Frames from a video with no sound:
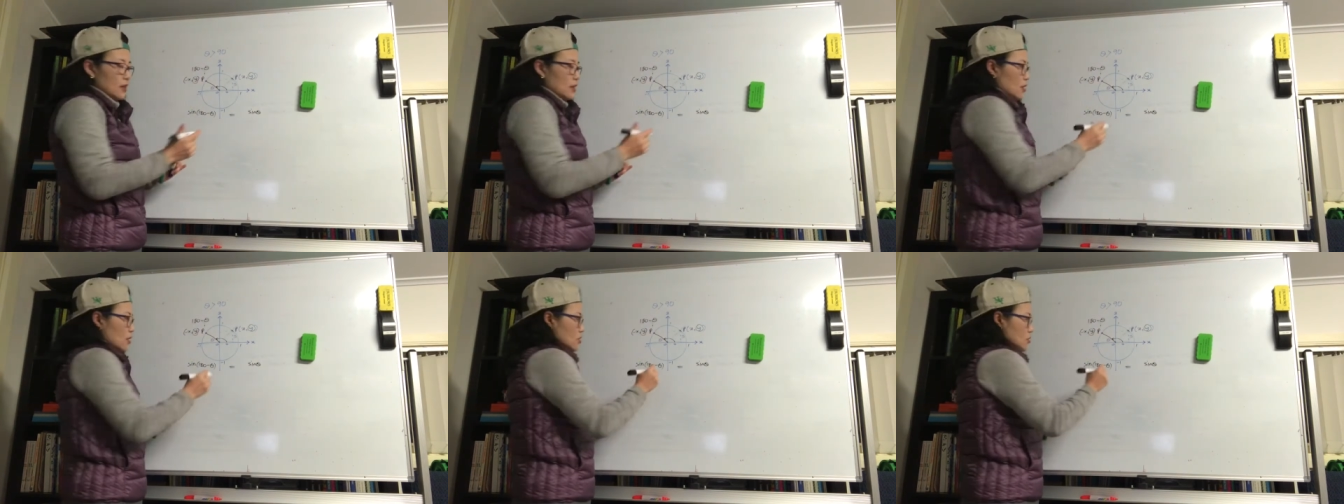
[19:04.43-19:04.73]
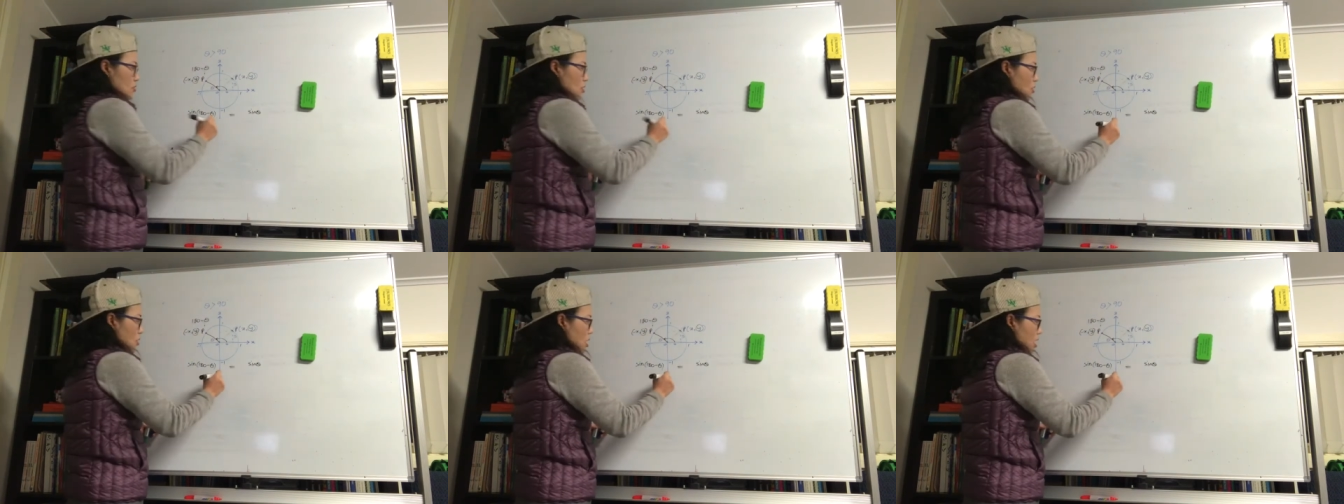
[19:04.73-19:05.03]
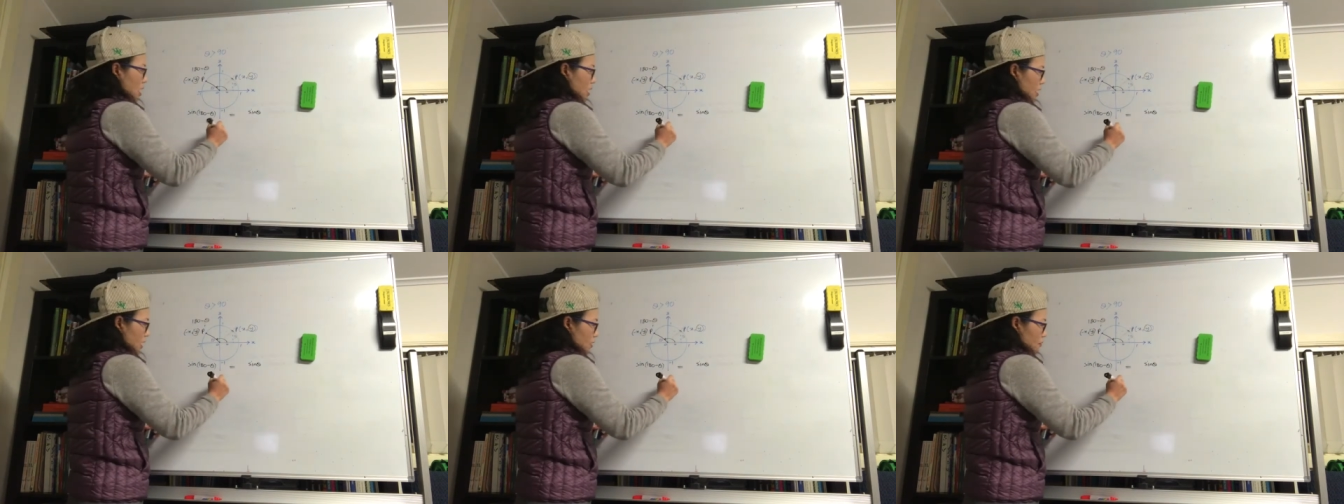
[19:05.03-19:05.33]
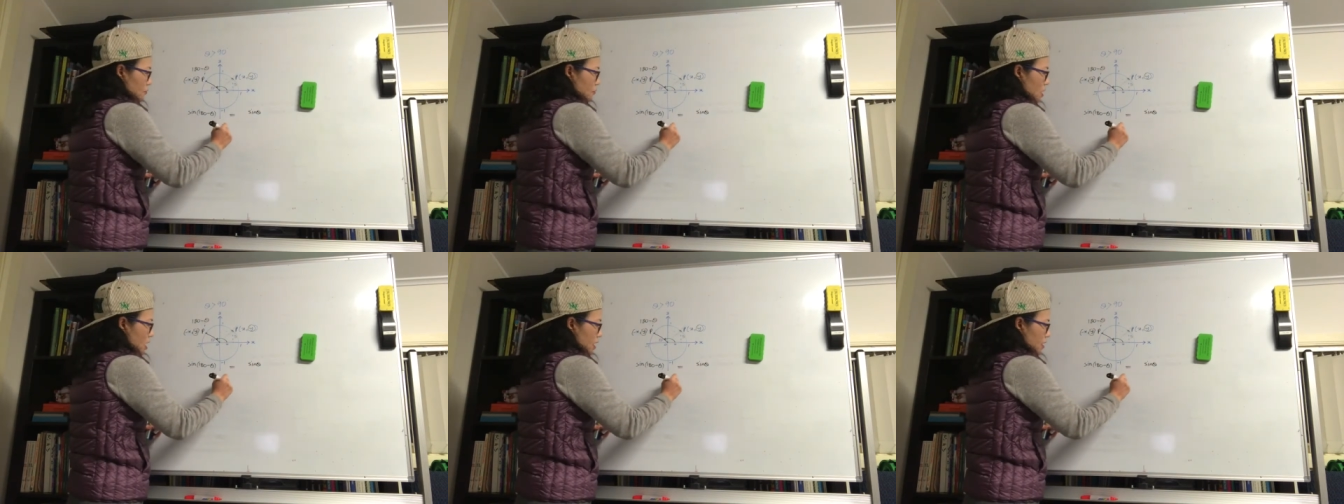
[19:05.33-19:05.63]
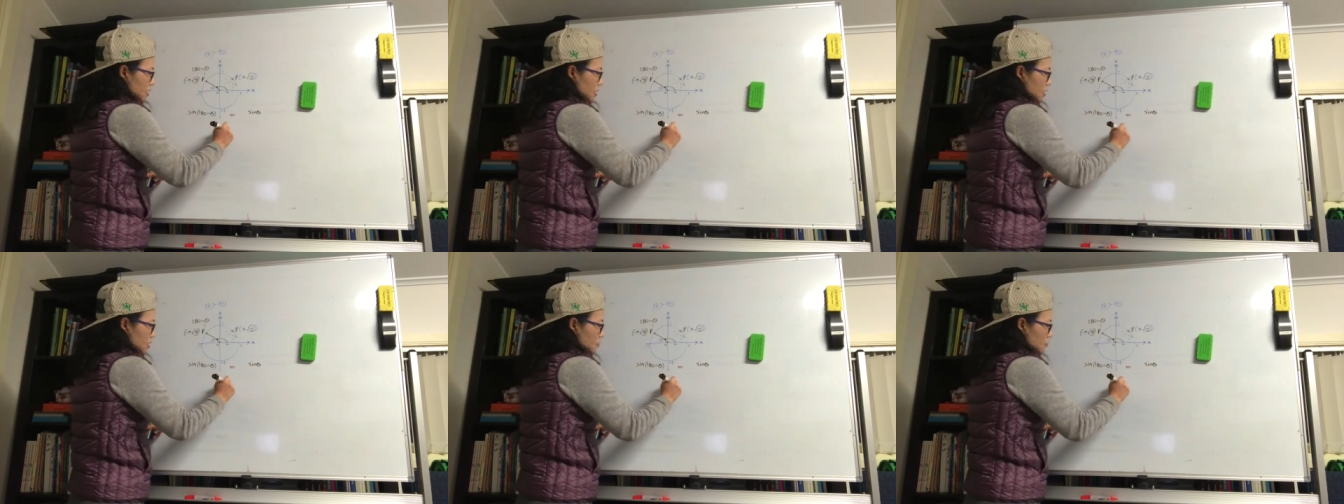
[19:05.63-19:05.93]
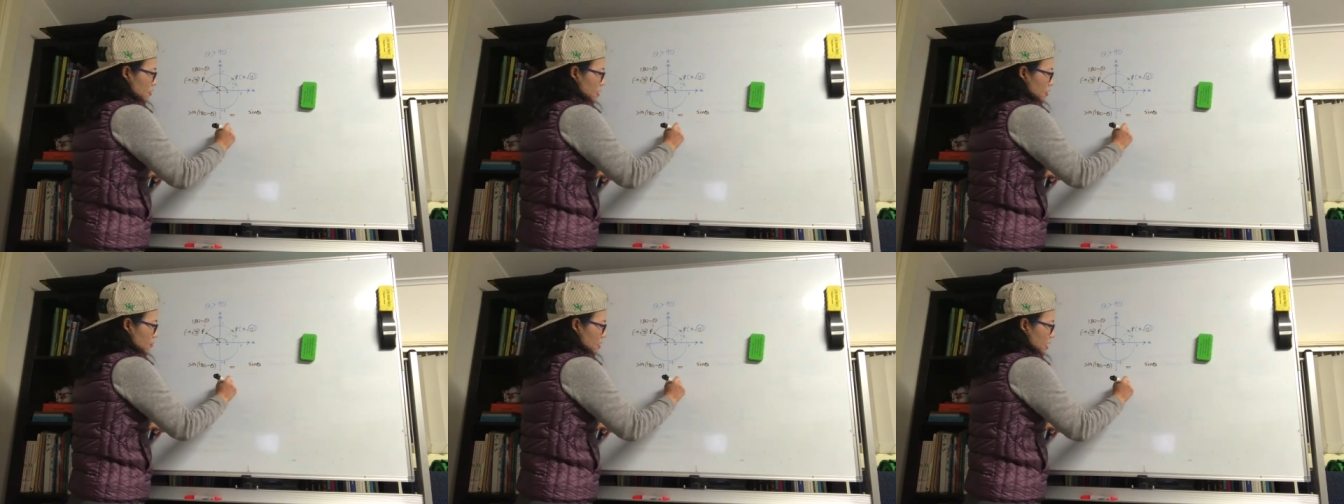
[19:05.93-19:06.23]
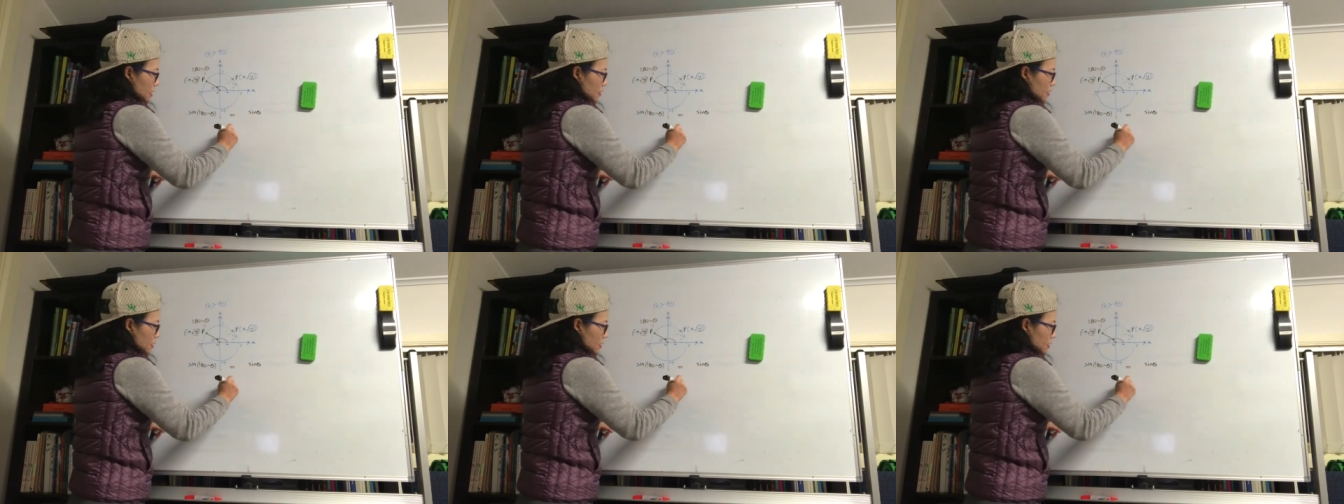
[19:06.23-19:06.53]
So I can
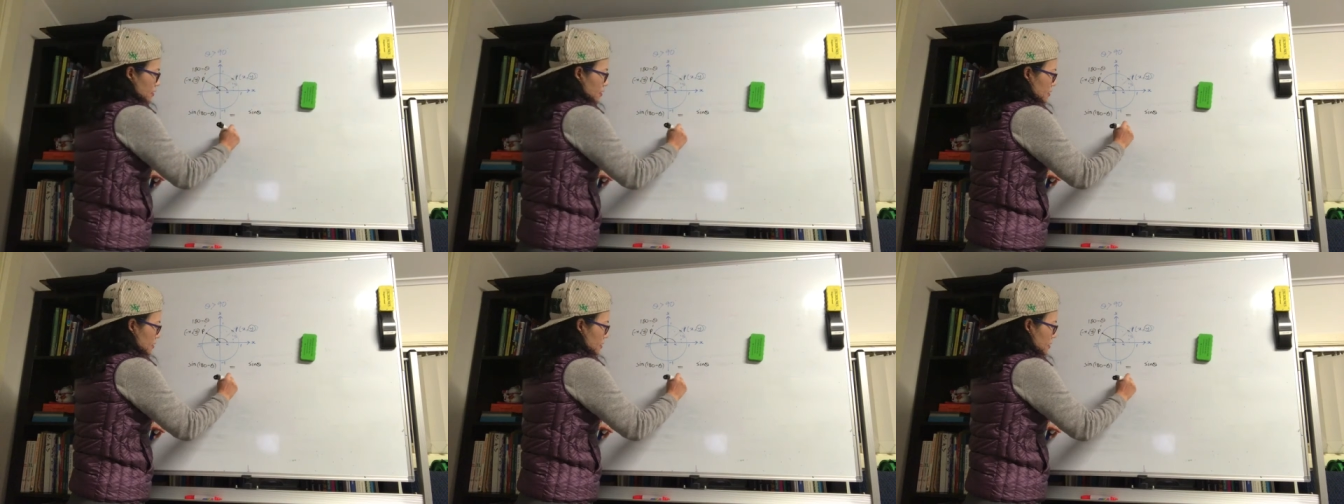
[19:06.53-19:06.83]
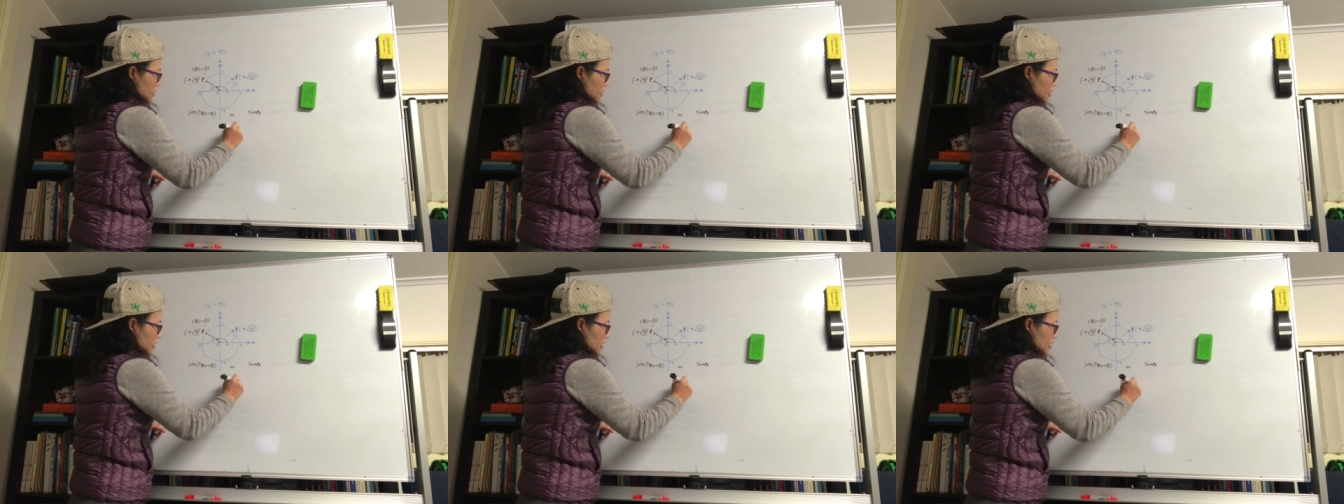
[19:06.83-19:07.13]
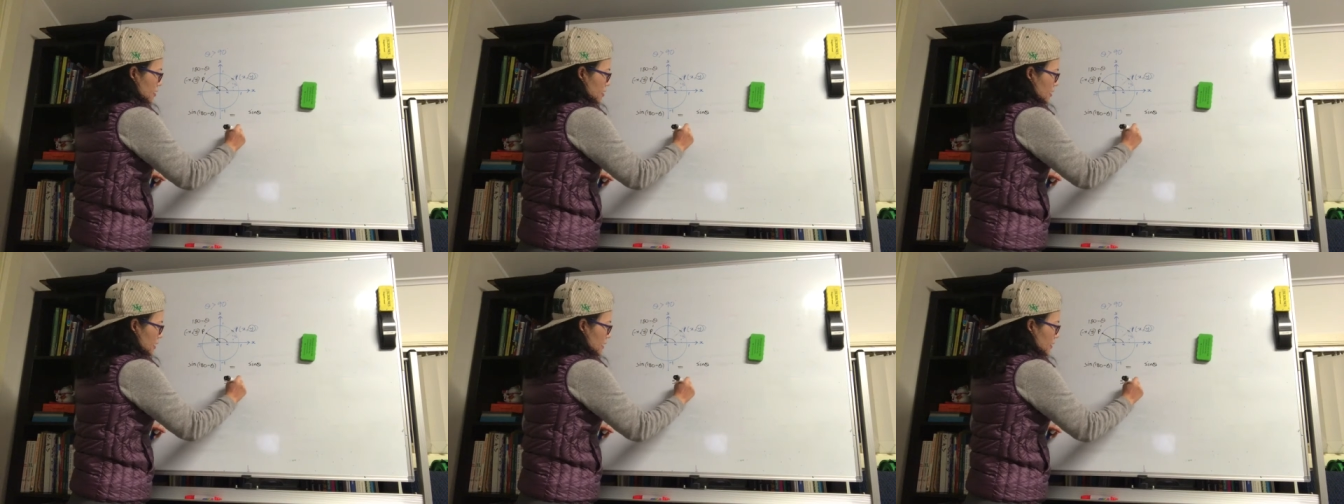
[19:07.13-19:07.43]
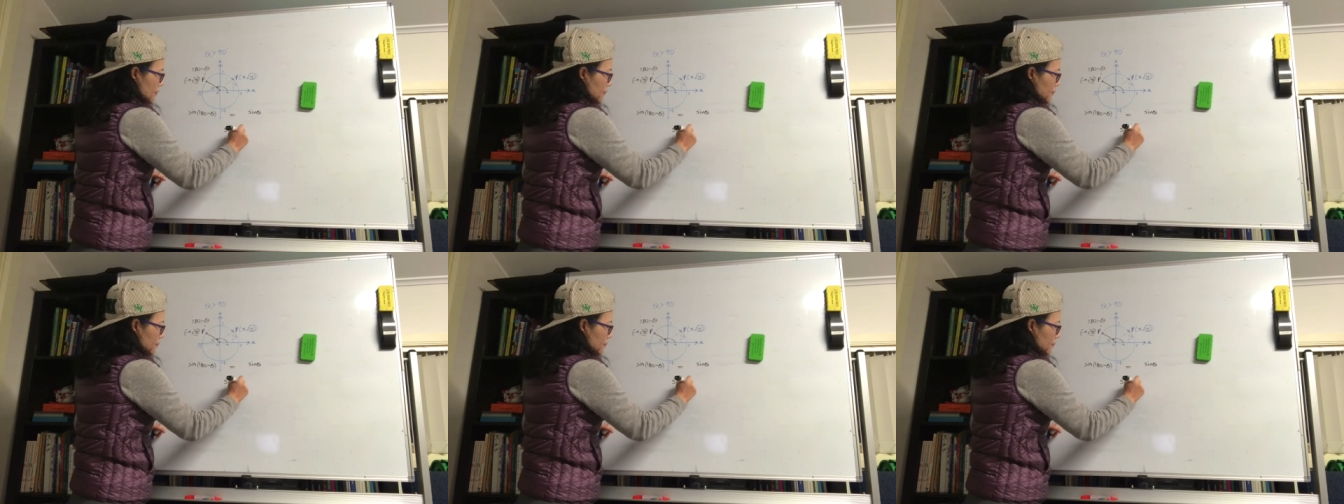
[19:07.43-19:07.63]
rewrite this neatly.